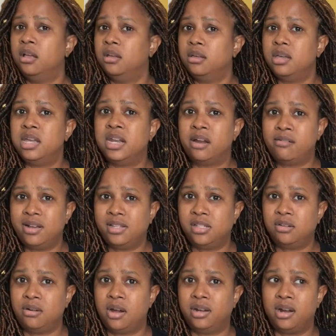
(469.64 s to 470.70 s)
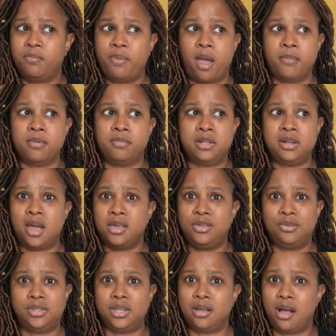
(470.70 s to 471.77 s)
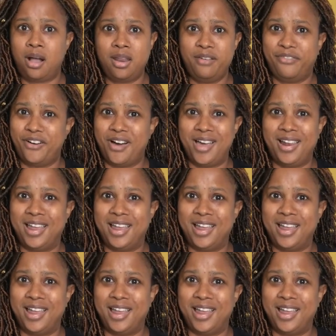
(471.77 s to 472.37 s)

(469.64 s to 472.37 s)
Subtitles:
in a restaurant, they're probably not using olive oil